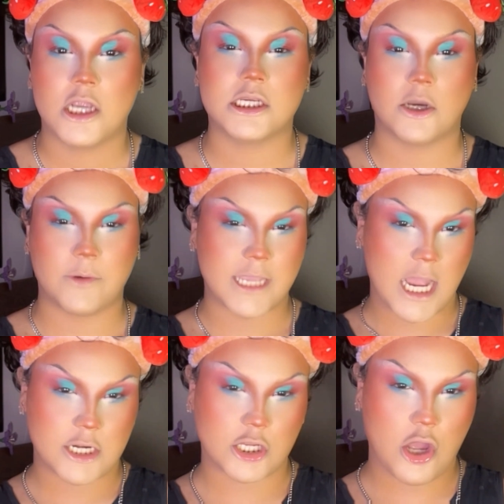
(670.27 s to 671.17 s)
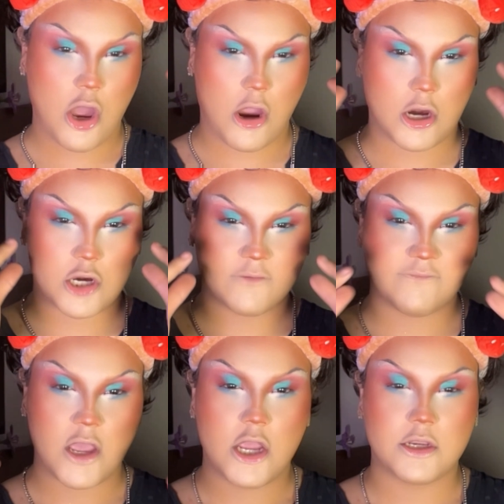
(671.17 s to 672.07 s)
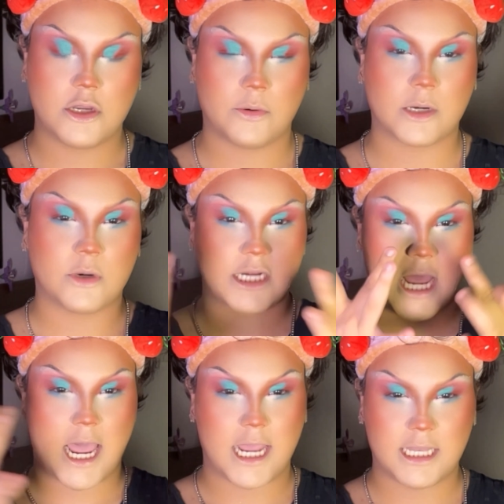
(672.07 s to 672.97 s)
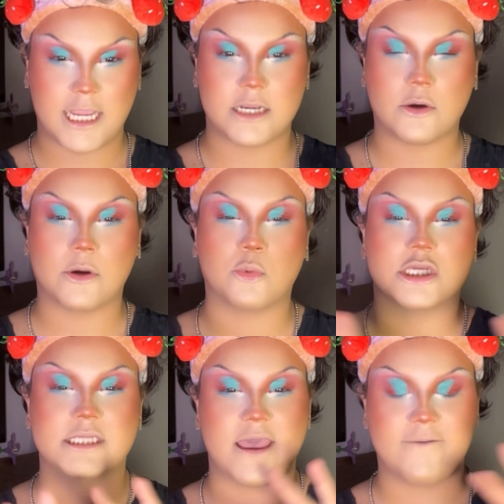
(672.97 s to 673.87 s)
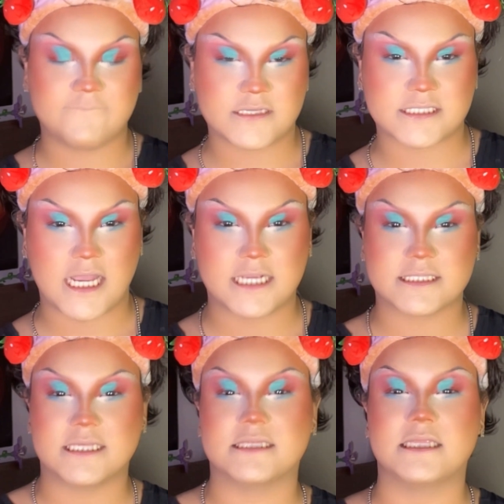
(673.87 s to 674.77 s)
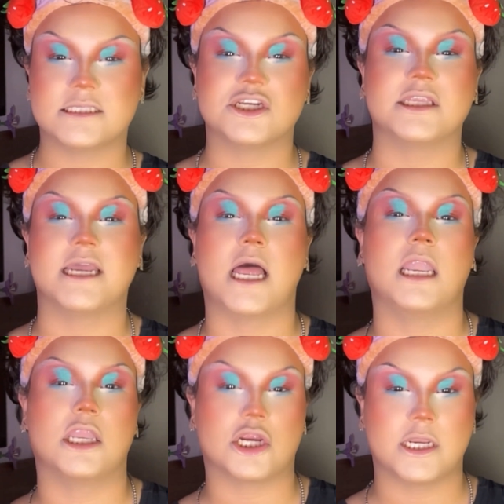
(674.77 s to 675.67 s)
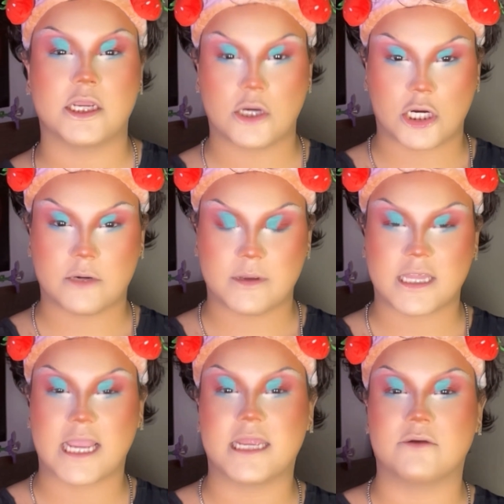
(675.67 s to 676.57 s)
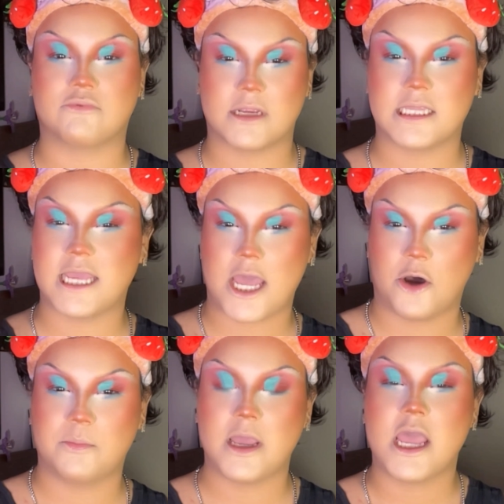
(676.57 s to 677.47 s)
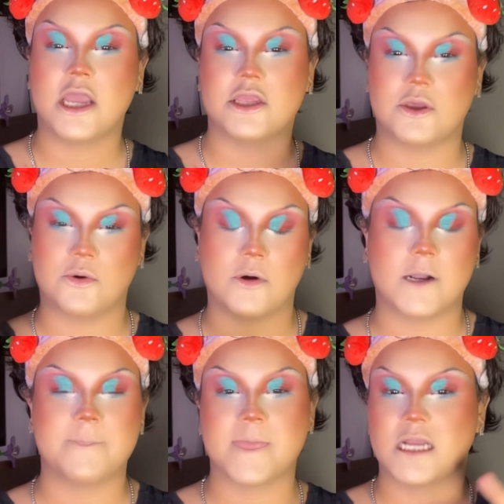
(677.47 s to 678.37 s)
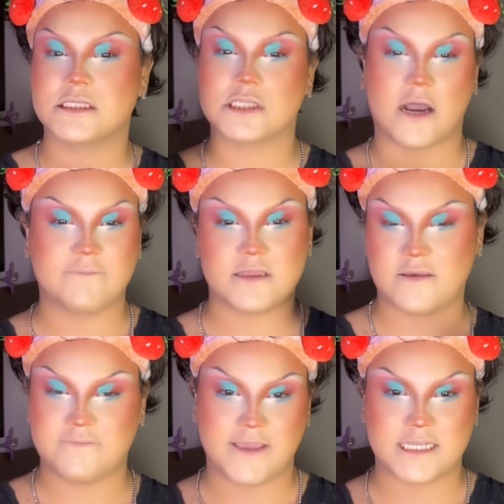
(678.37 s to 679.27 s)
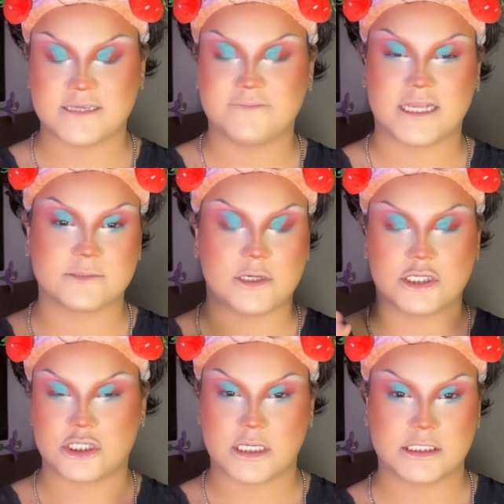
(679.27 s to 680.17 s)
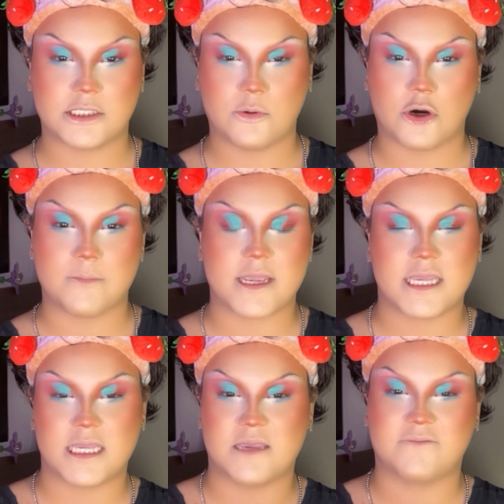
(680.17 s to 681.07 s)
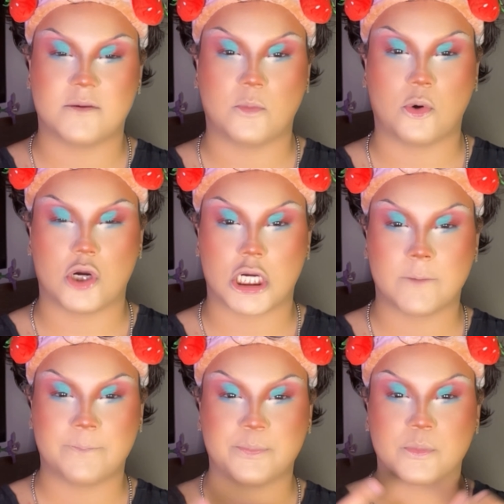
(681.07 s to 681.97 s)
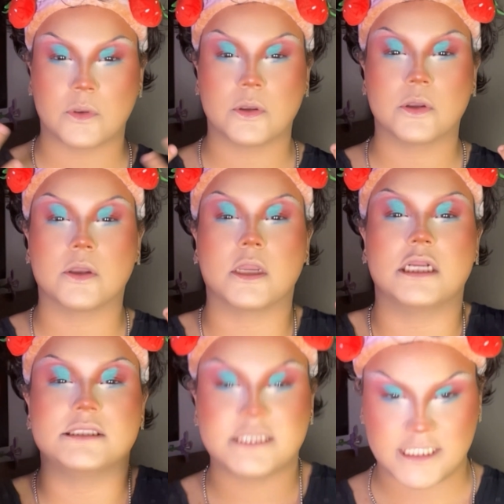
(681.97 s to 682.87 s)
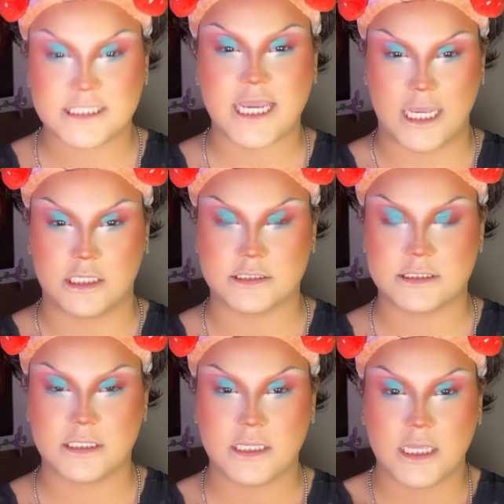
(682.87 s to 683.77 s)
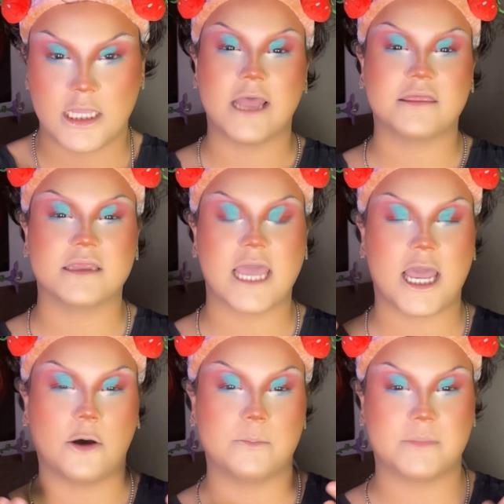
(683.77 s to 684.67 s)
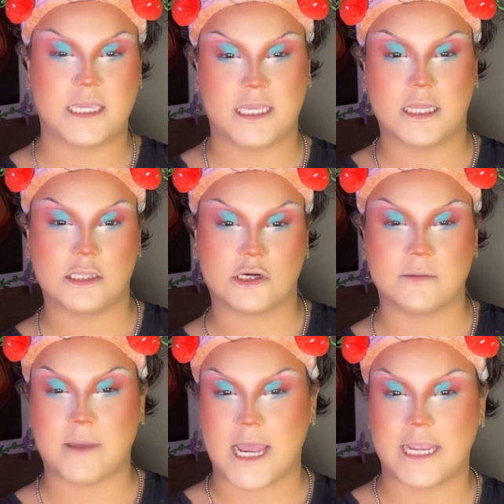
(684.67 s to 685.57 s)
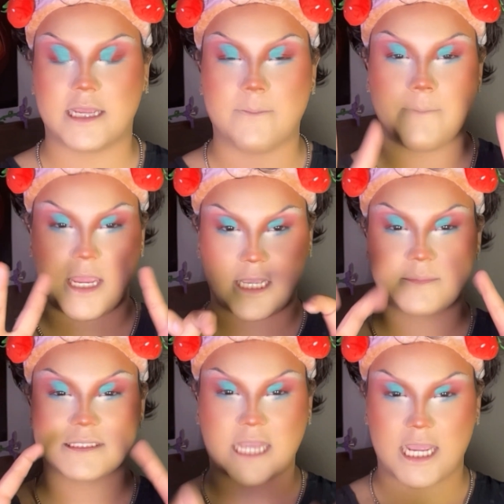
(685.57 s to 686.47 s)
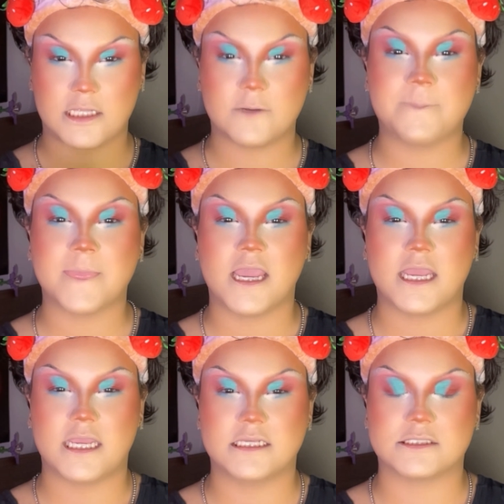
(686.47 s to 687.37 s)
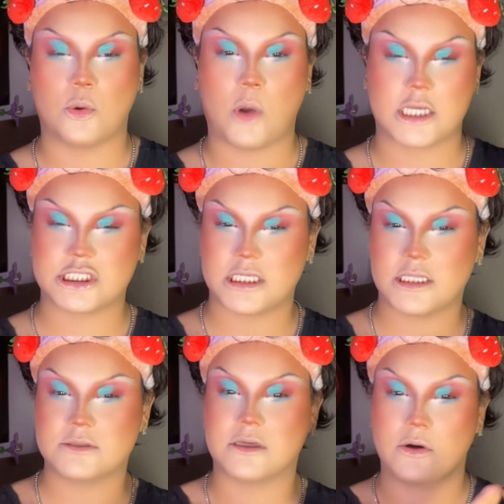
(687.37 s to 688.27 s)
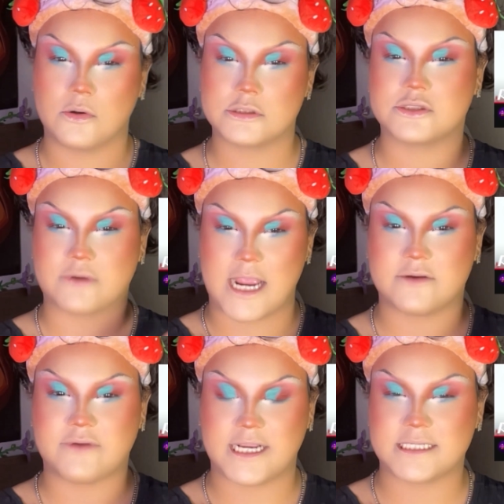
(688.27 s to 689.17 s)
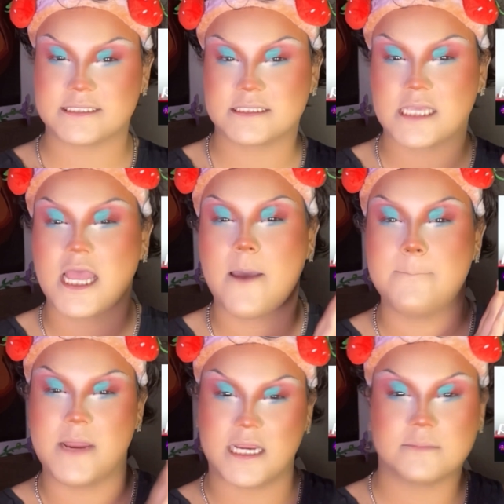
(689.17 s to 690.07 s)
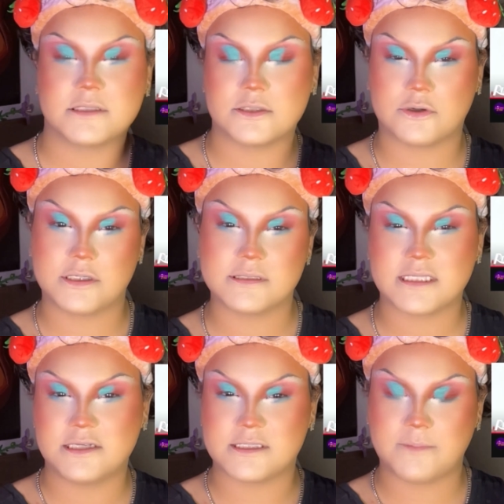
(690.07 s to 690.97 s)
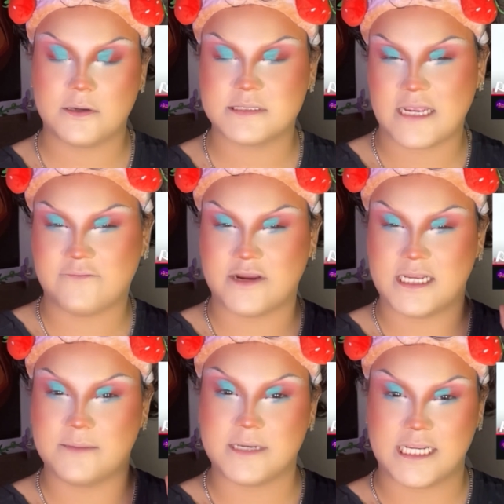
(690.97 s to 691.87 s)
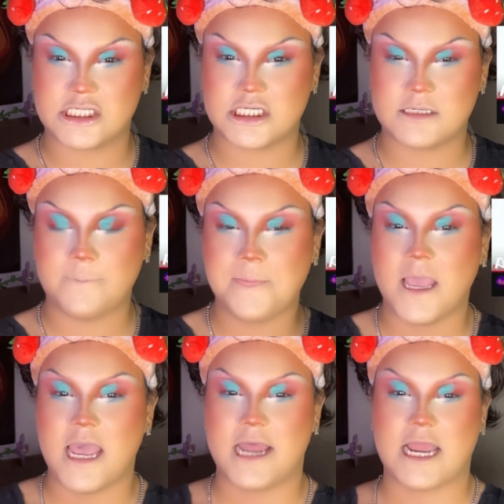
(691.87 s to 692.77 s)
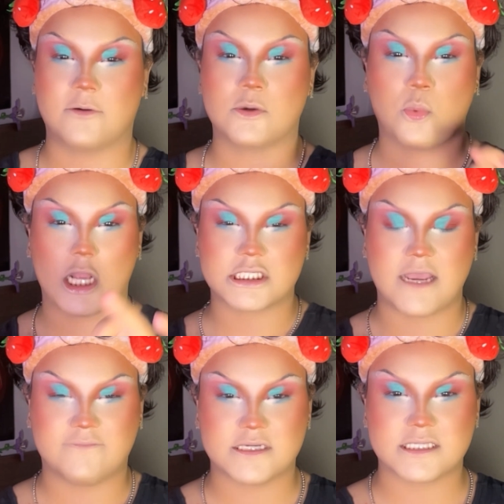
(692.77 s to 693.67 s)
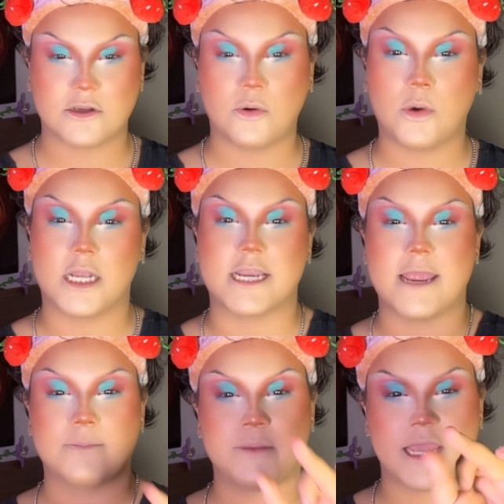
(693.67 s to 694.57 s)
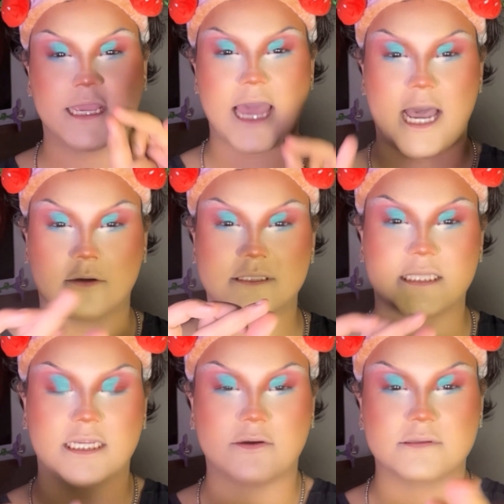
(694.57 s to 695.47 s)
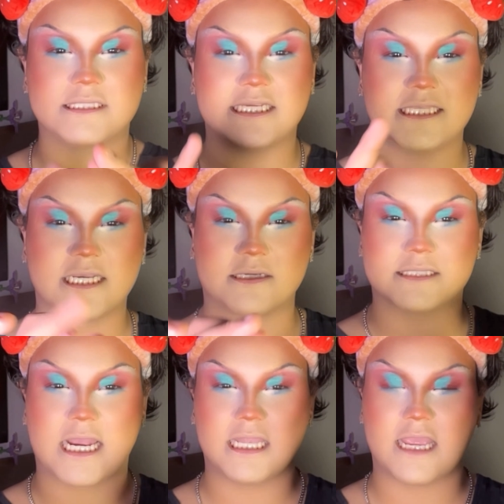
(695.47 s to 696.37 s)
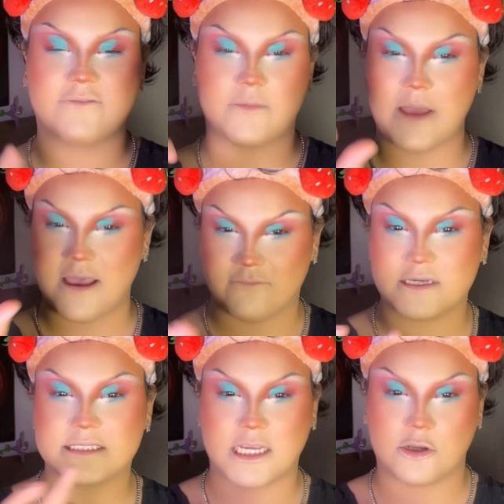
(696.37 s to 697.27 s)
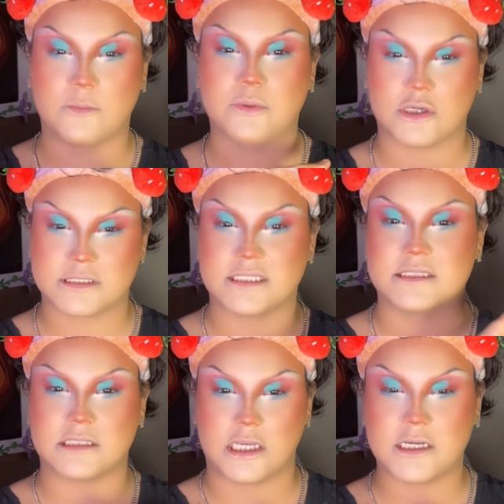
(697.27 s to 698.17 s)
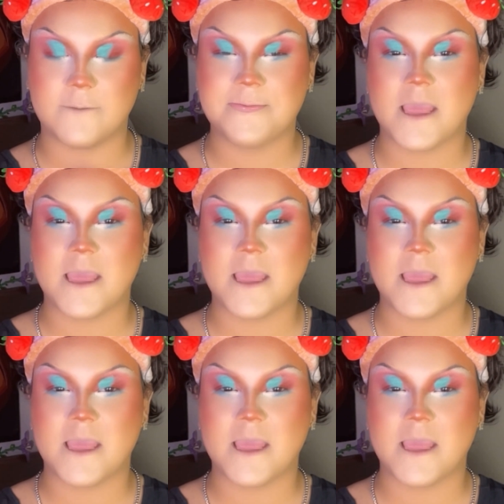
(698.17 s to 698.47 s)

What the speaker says: Knowing how to carve, knowing where to highlight, knowing where to emphasize is literally a learning curve that can really help you soften the face if that's what you're trying to do, or make it even more detailed. I think that helped me learn my makeup style is watching those old Drag Race makeup tutorials they used to post every elimination, and I would watch every single one and pick out little details I like from every single person's look.